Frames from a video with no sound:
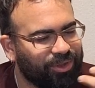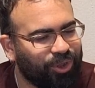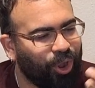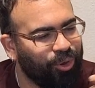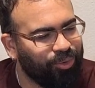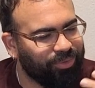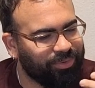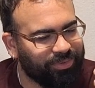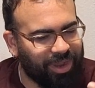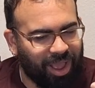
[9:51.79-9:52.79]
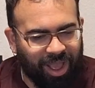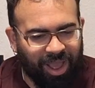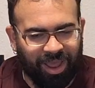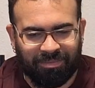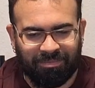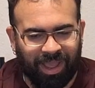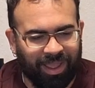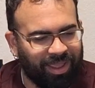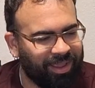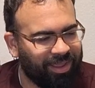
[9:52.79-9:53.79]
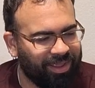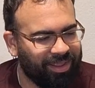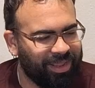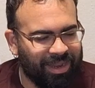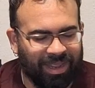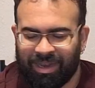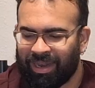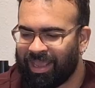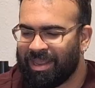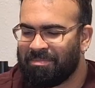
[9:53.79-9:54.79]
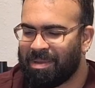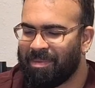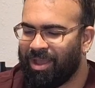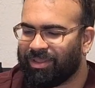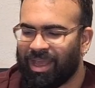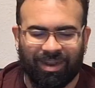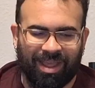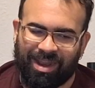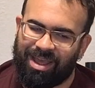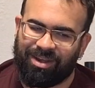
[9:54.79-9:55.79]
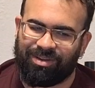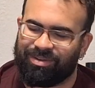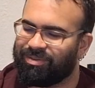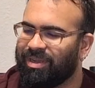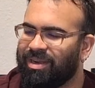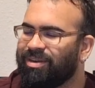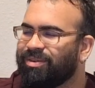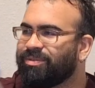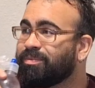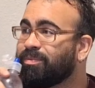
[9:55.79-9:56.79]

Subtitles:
coat on my in my mouth. I don't know.